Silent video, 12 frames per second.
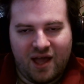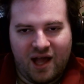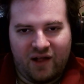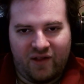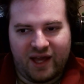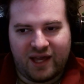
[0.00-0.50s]

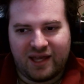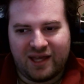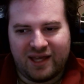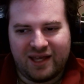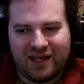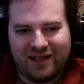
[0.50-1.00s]
Like,
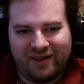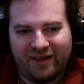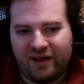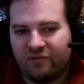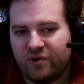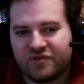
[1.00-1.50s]

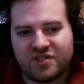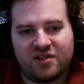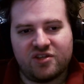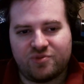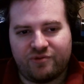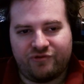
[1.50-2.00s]
and we've said
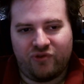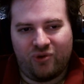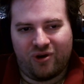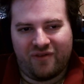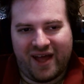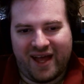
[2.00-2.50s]
this
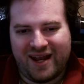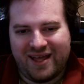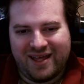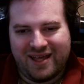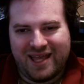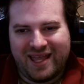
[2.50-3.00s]
before, that
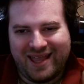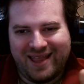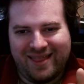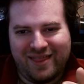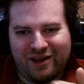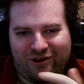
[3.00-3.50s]

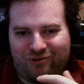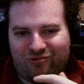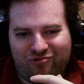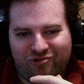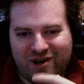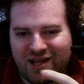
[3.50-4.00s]
there
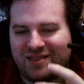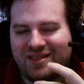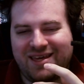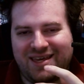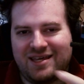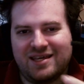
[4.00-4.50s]

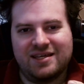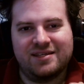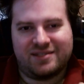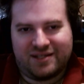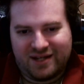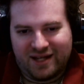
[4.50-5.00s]
really
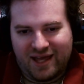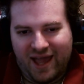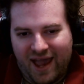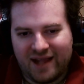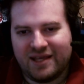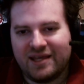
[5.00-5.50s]
isn't
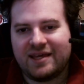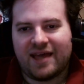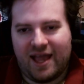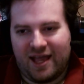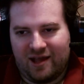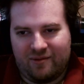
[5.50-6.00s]
any
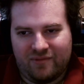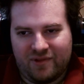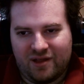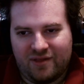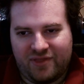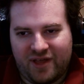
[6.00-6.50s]
game
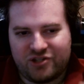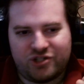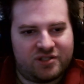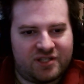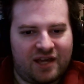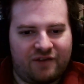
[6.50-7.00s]
that
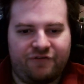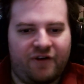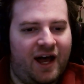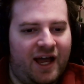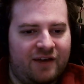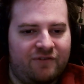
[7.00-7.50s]
should take
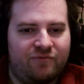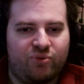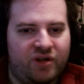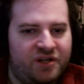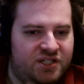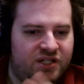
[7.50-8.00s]

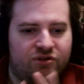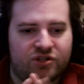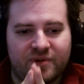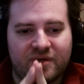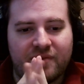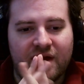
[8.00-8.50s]
5+ years to
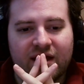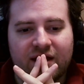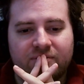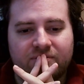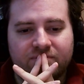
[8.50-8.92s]
be made.